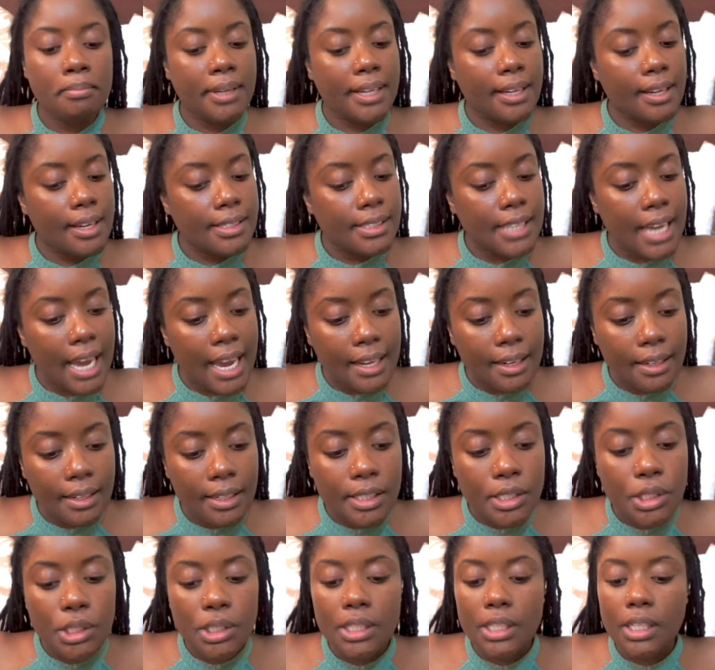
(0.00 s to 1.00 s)
because I
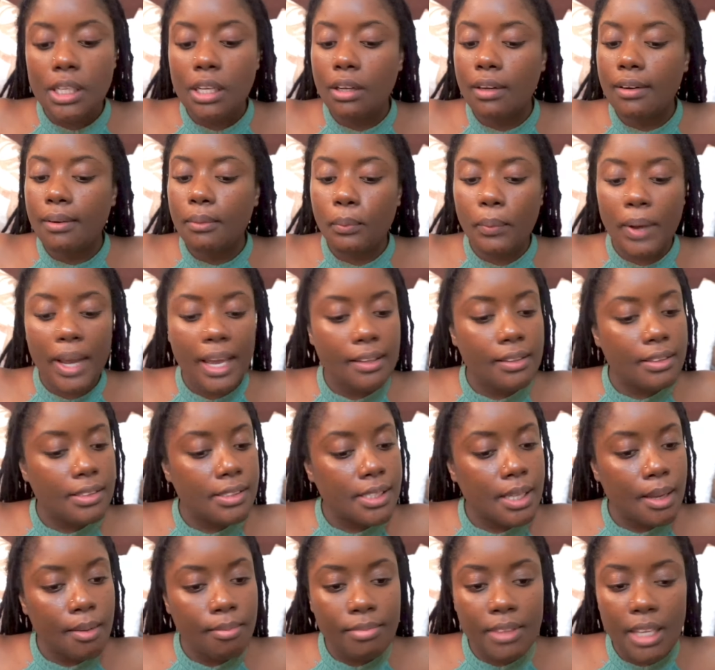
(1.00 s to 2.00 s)
literally wear the
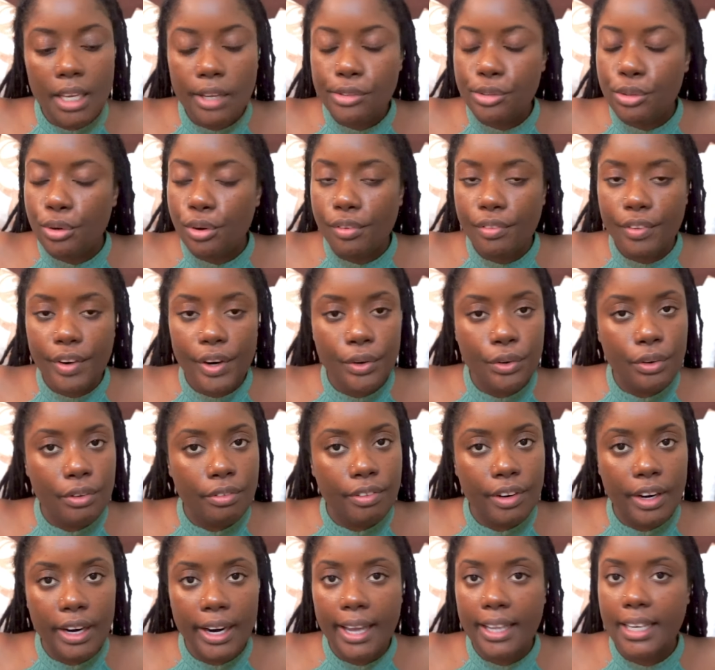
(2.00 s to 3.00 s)
same things over and
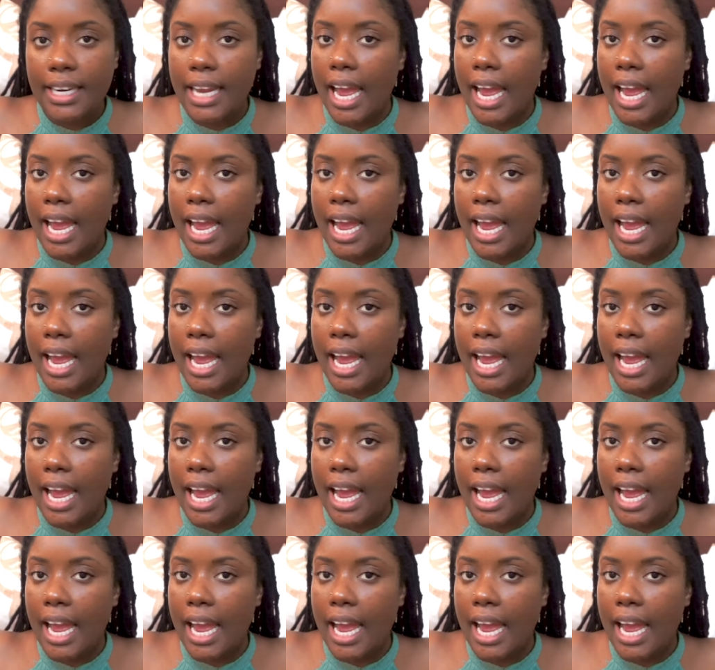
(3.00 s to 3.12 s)
over again.